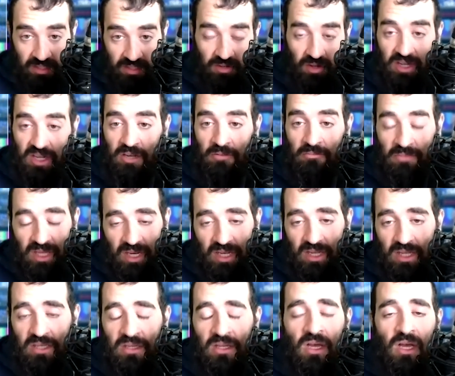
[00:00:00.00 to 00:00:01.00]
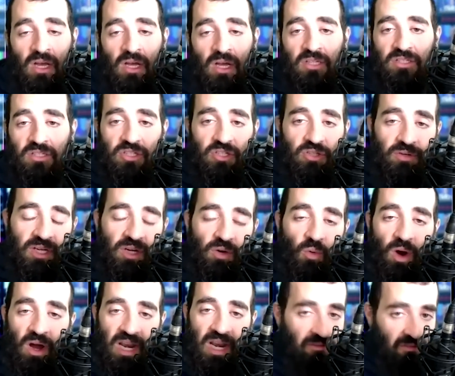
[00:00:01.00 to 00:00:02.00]
So I committed to doing
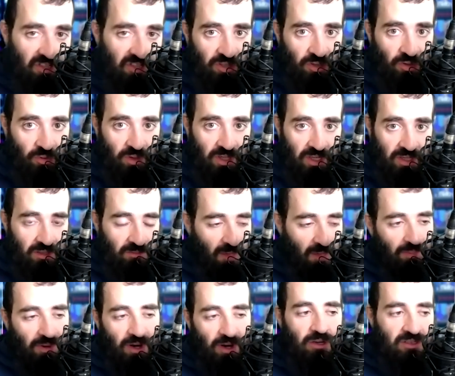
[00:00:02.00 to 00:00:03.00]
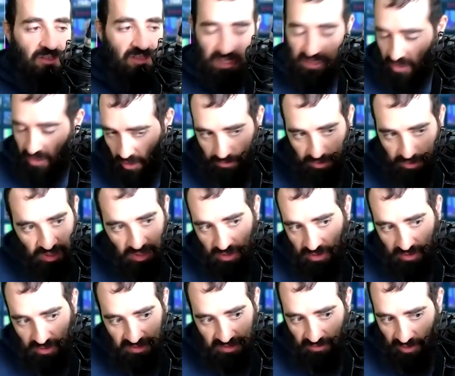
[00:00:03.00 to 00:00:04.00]
one every two weeks. My partner's like, no, we shouldn't do
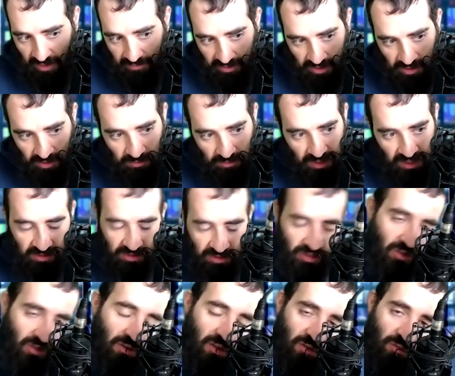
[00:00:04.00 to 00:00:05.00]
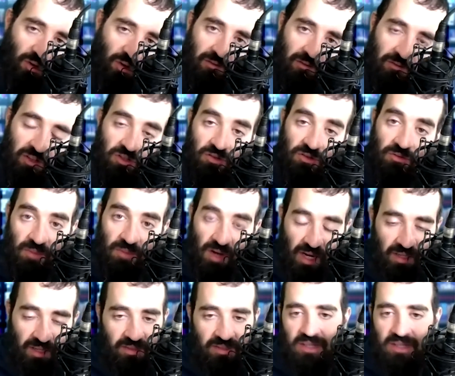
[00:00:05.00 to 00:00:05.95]
this one every two weeks. We should do this one every two months.